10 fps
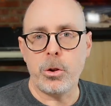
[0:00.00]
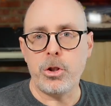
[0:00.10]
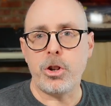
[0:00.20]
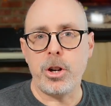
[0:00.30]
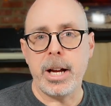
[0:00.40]
So it
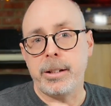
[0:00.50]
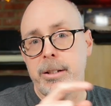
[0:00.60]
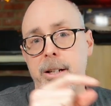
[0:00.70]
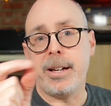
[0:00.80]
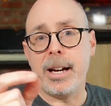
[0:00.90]
just turned out
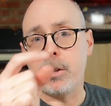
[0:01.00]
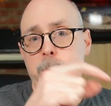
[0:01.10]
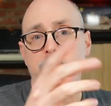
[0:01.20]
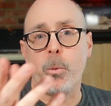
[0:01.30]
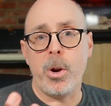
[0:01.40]
that the
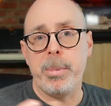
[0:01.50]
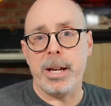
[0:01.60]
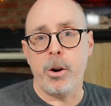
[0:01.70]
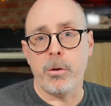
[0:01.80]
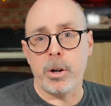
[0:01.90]
connector was one
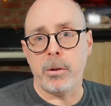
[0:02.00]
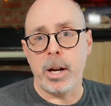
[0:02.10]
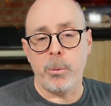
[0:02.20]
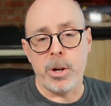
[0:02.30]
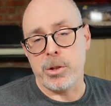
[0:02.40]
pin
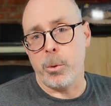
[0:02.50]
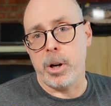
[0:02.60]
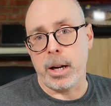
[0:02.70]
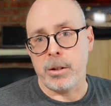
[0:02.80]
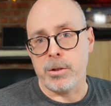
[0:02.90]
over and wasn't
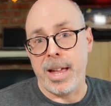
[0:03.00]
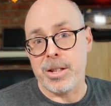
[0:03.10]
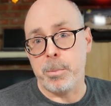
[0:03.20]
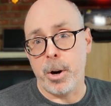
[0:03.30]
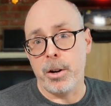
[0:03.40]
working, so
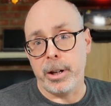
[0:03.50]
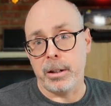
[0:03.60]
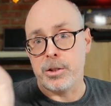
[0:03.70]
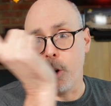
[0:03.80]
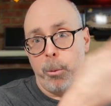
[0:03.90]
that's
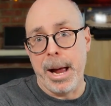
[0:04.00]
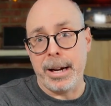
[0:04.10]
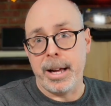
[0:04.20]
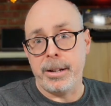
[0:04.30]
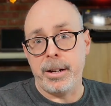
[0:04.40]
perfect. Let's go
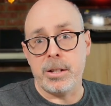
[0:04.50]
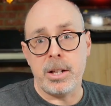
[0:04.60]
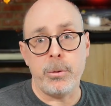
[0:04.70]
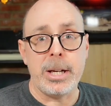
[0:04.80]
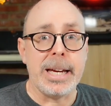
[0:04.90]
back down there and
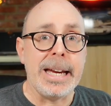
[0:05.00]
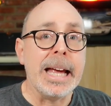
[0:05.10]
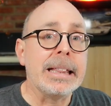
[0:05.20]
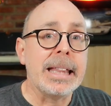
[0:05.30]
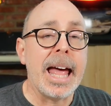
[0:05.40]
see if we can
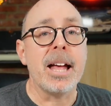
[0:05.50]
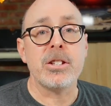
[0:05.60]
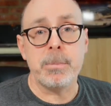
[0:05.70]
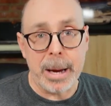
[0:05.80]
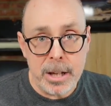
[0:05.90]
get
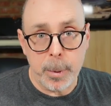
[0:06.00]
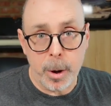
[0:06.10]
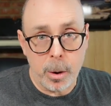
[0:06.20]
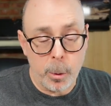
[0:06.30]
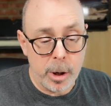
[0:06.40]
that space
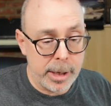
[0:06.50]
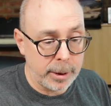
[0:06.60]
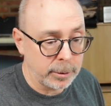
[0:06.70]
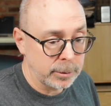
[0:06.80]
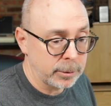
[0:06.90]
bar working.